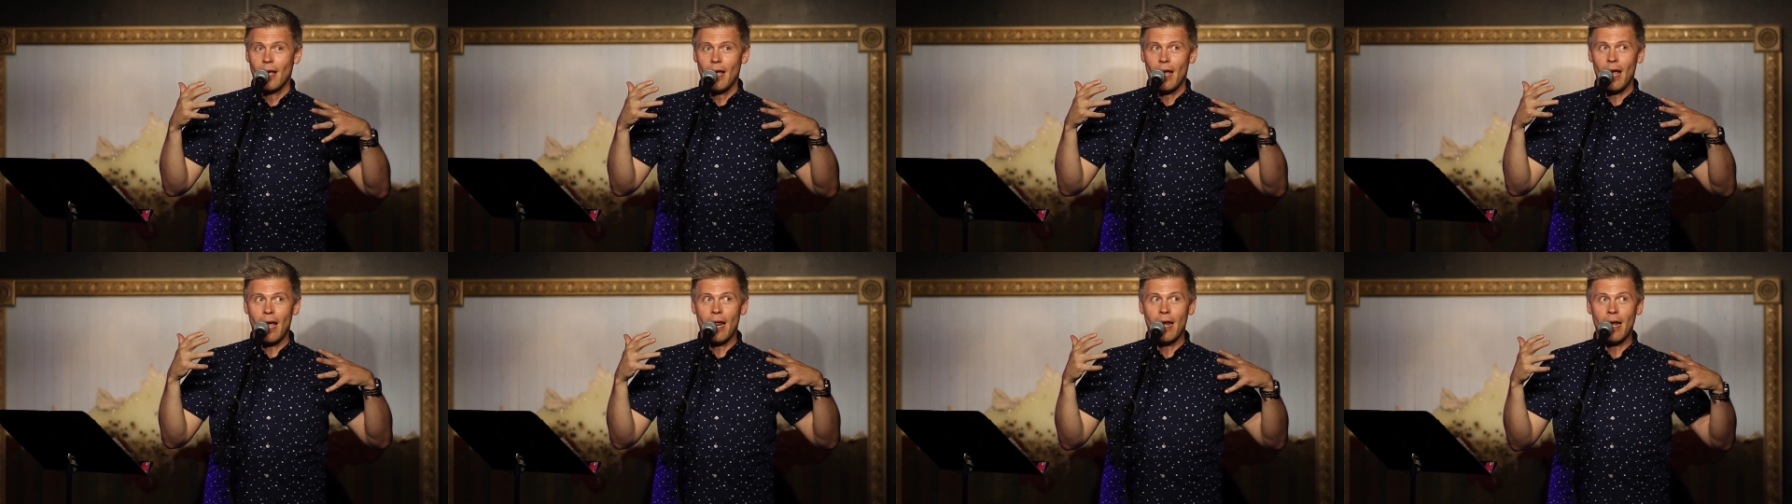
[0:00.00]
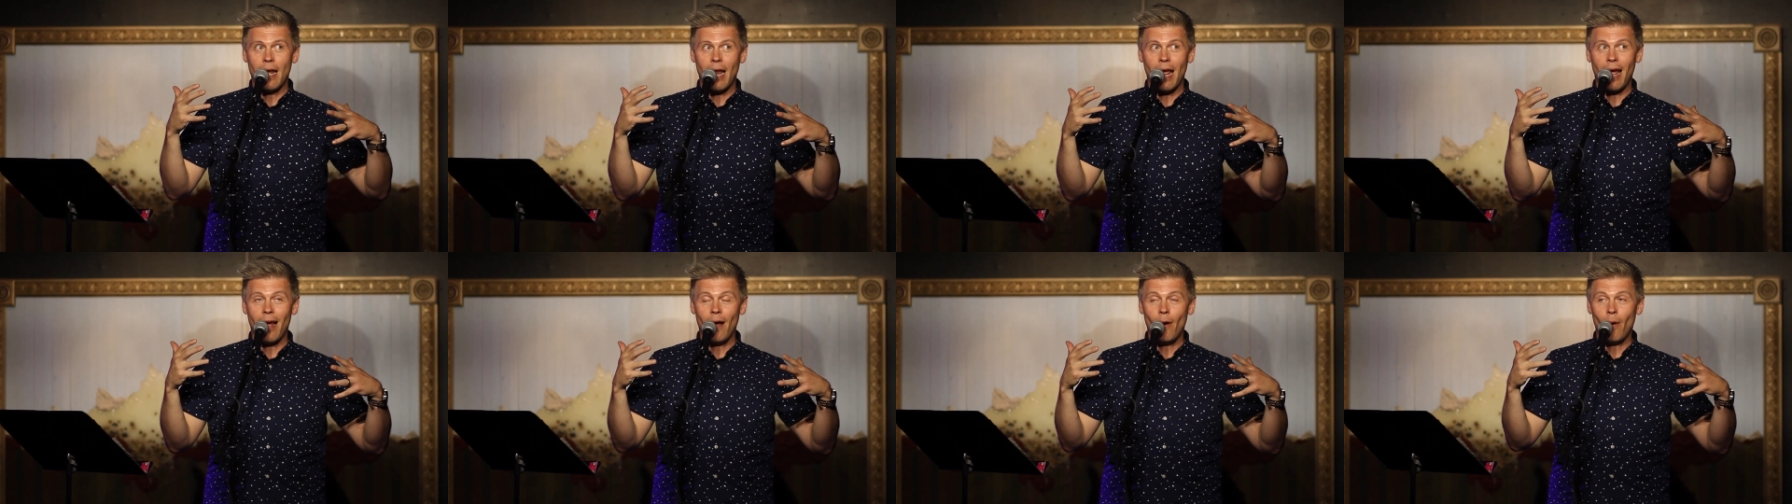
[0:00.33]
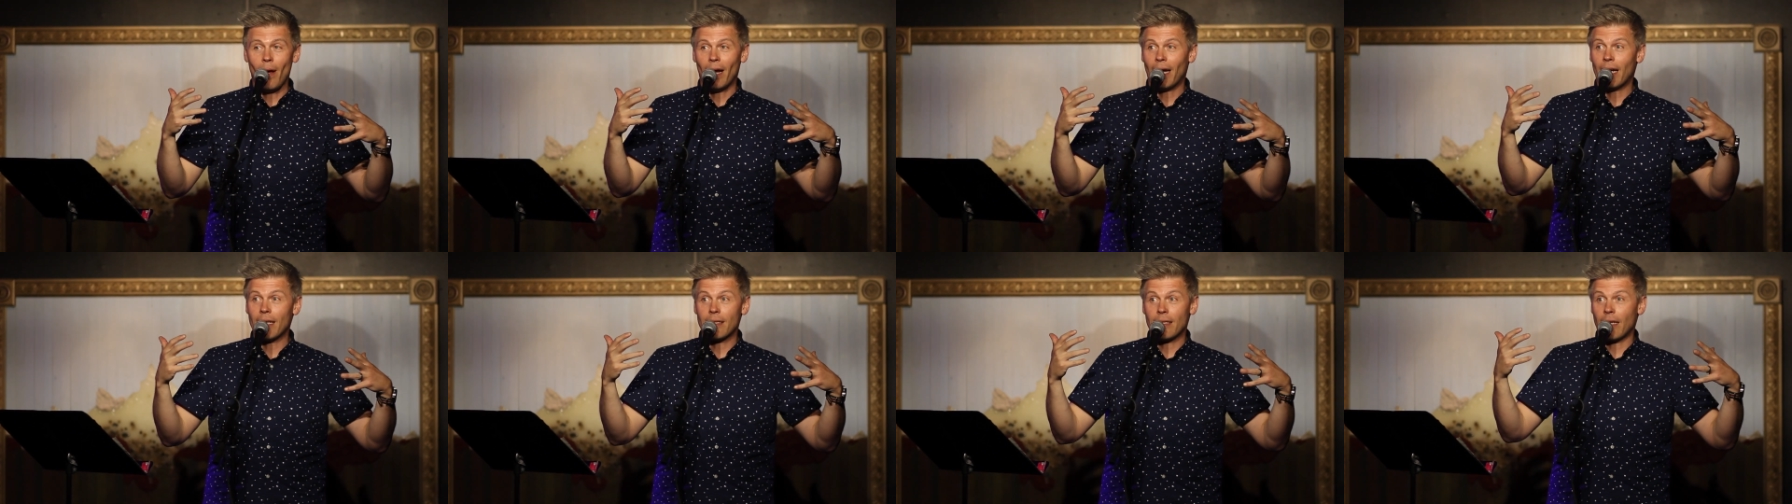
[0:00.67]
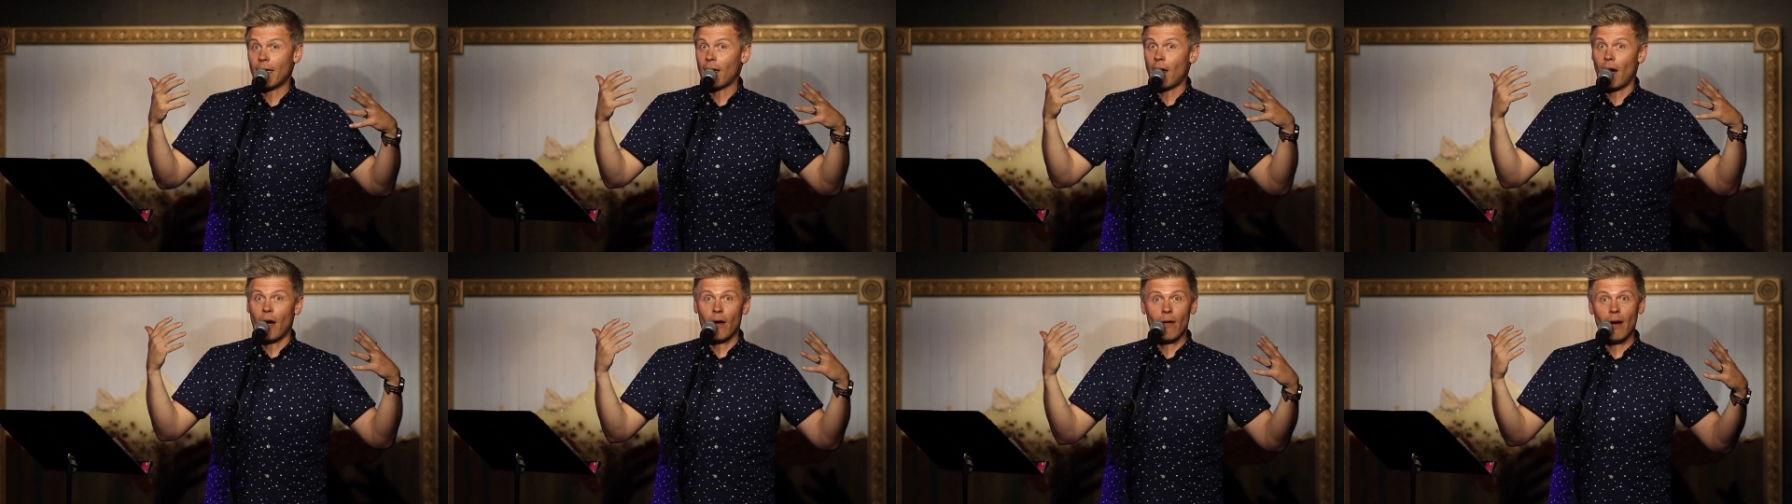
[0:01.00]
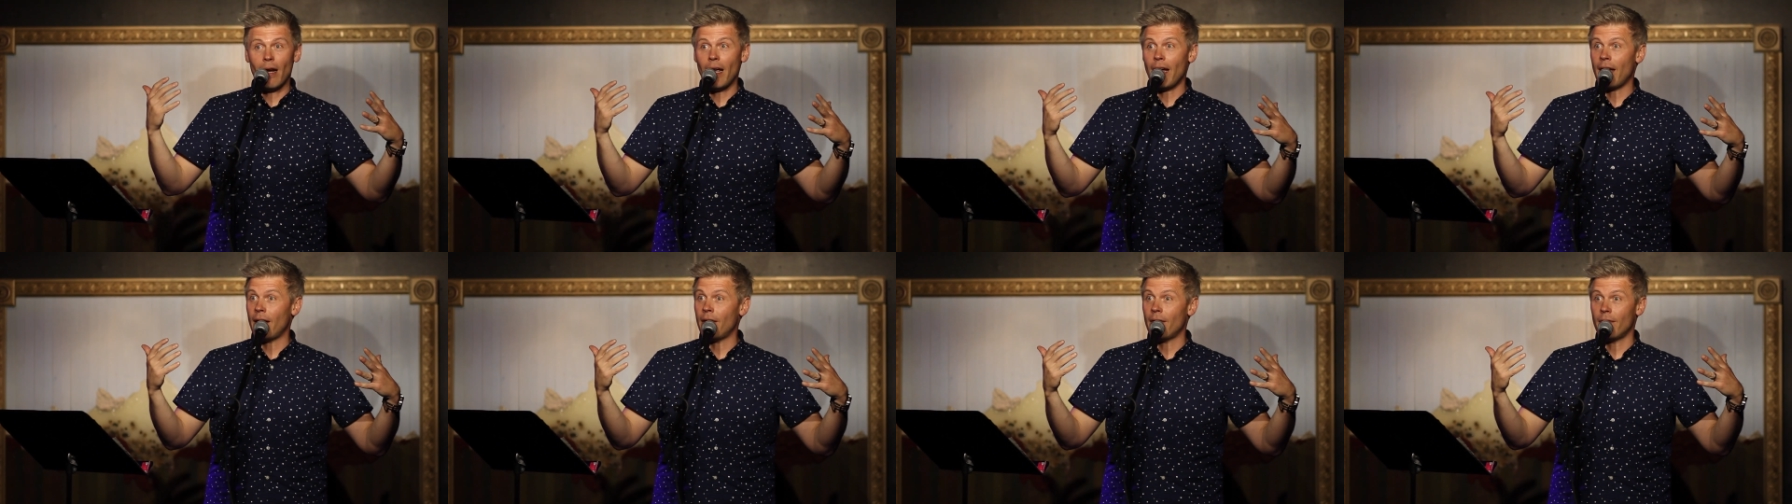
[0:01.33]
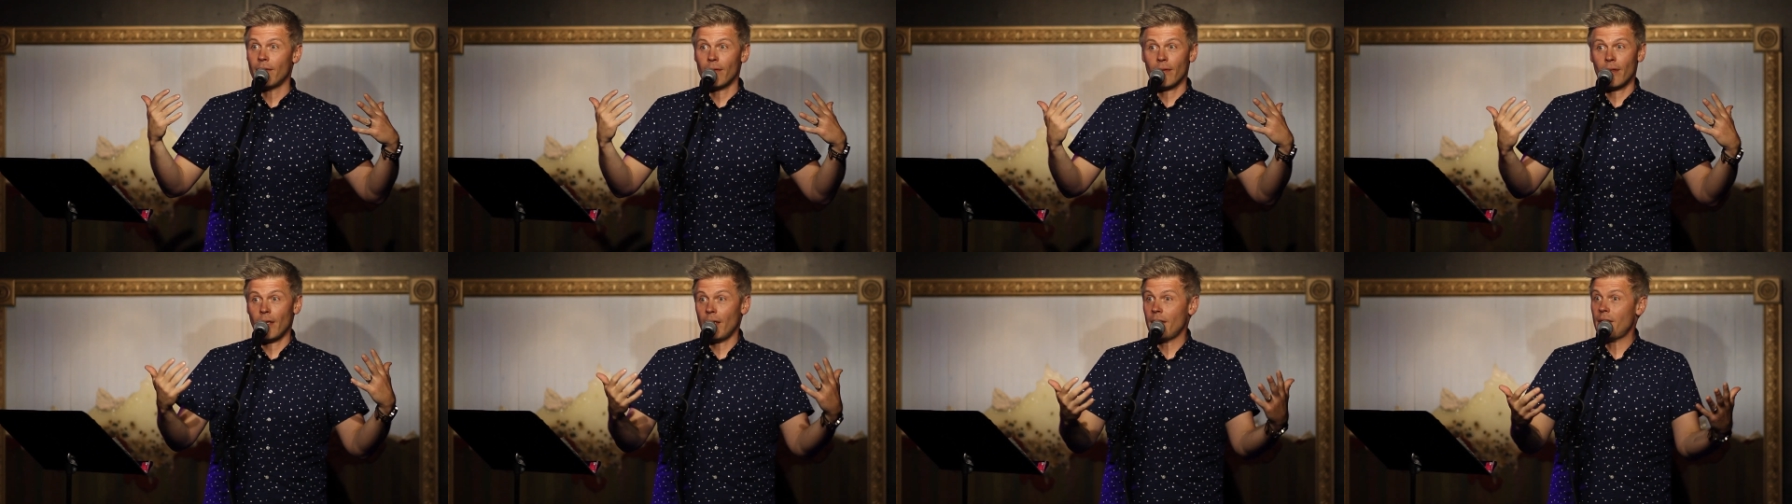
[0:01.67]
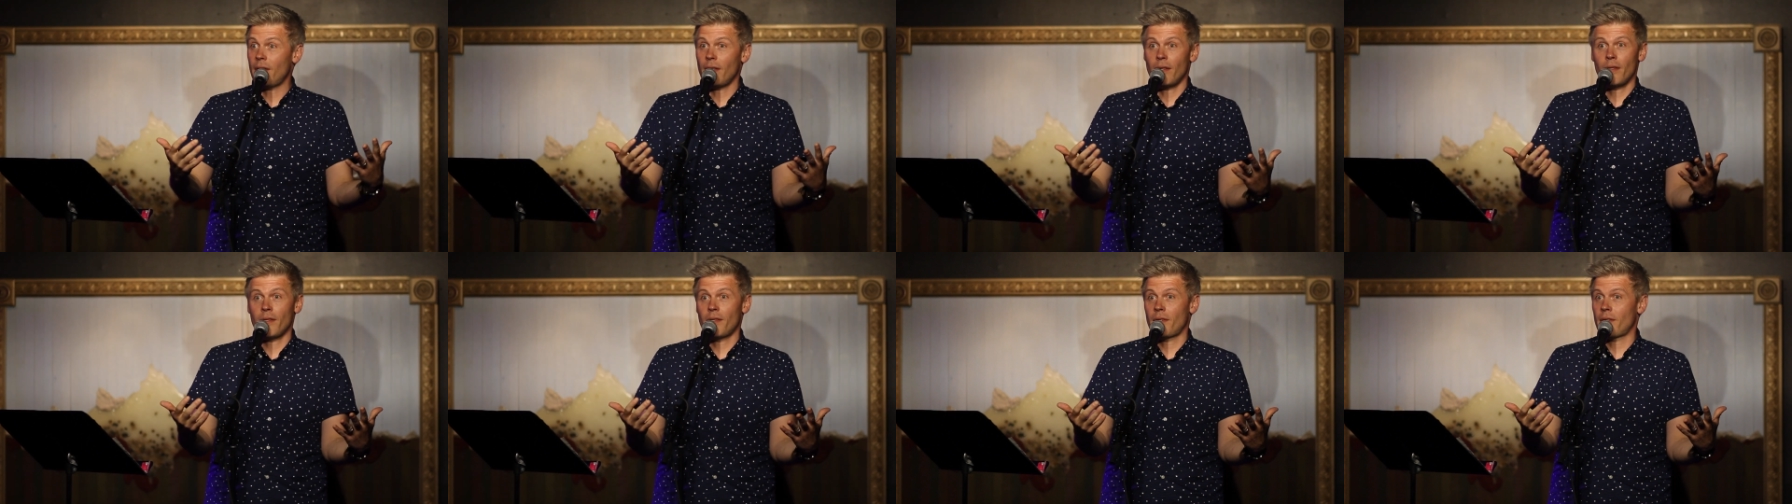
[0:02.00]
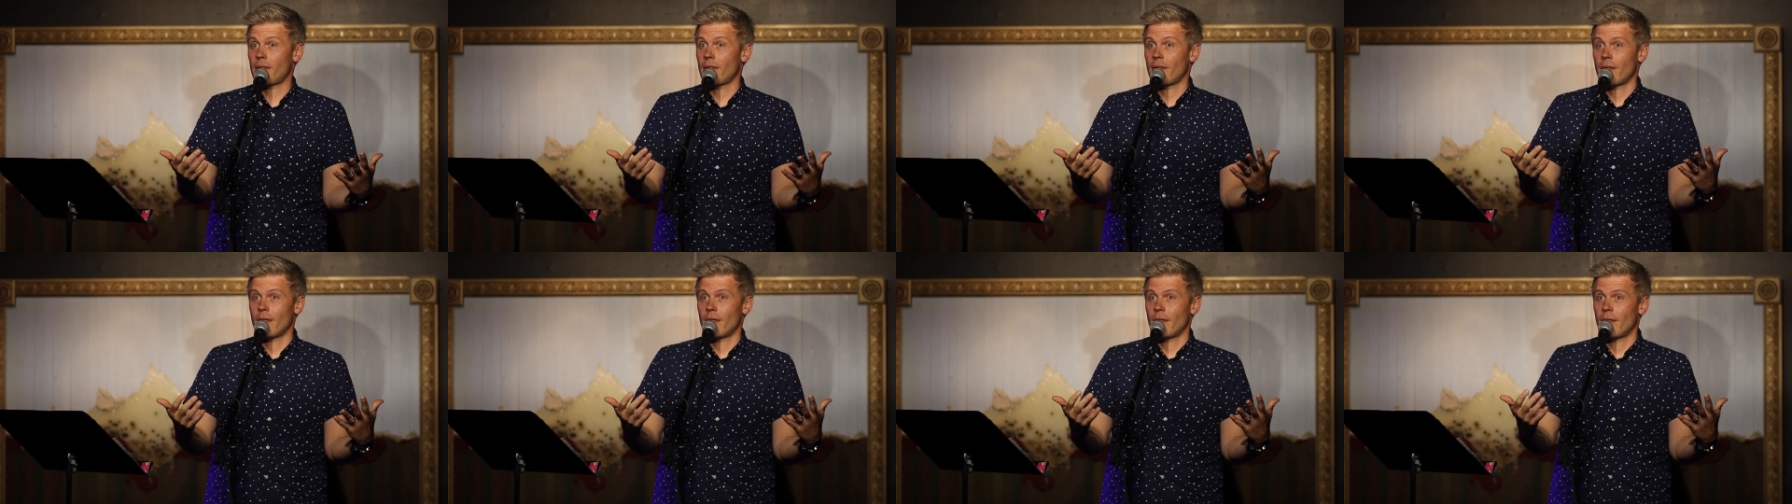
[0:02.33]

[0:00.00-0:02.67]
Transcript: And now I guess like, all right, this is